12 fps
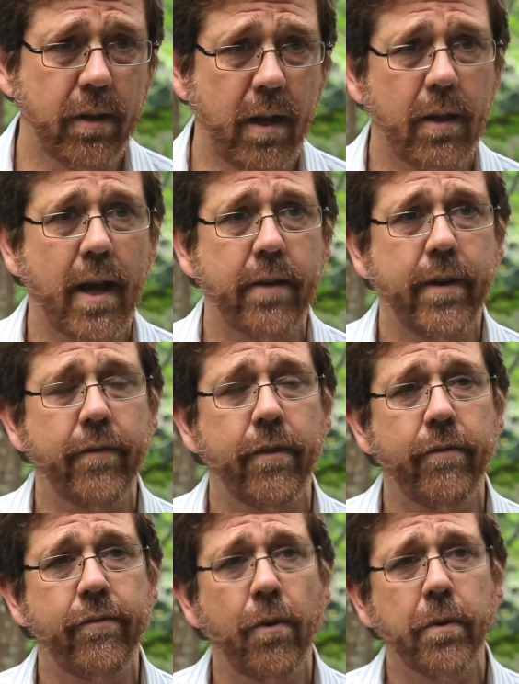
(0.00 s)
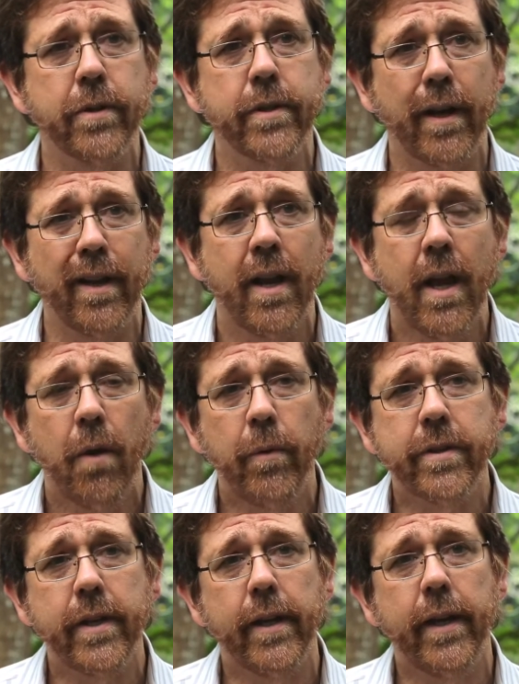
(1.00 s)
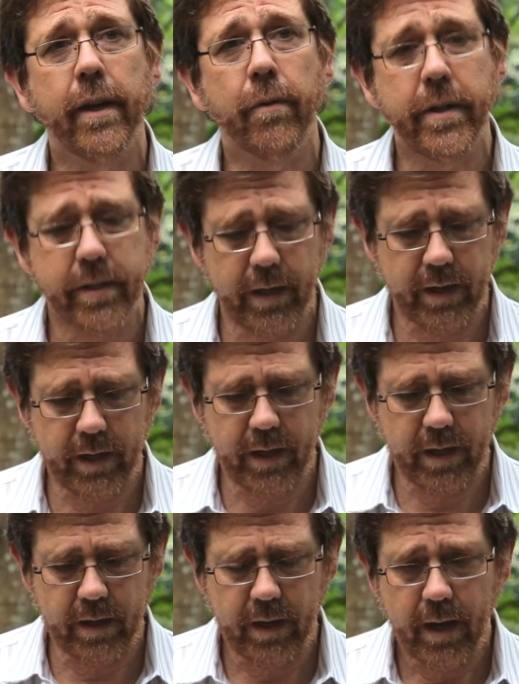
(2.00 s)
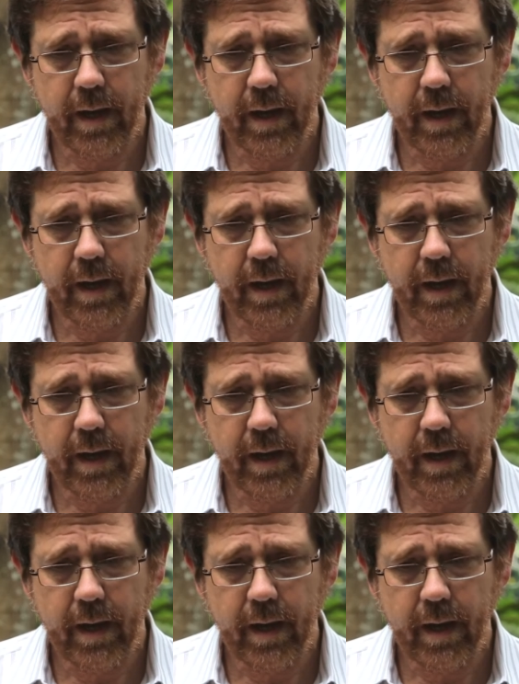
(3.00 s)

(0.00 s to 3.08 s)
a, lot of effort focused on it, we see an increase in, in,